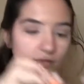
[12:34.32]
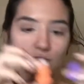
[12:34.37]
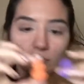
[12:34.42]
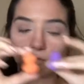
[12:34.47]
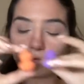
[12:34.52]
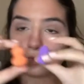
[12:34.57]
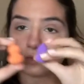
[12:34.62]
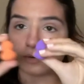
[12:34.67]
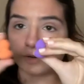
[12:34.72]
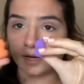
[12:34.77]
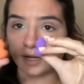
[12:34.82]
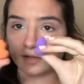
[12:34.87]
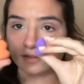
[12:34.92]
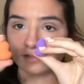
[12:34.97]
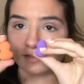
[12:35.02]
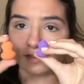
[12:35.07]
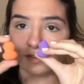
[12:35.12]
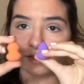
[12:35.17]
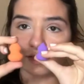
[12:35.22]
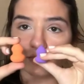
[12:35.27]
so next
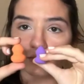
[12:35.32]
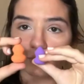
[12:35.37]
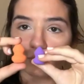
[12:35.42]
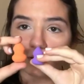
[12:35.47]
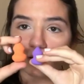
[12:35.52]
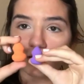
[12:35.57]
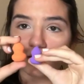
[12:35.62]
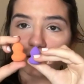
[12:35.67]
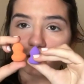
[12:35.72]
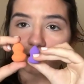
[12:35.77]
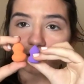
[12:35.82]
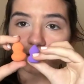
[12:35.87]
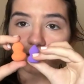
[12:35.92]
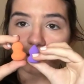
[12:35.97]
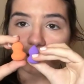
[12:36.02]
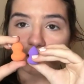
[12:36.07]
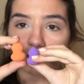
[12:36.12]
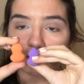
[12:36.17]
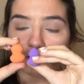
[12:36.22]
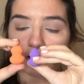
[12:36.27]
to the other one, it did
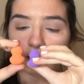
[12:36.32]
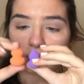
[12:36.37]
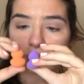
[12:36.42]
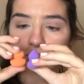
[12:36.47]
get a lot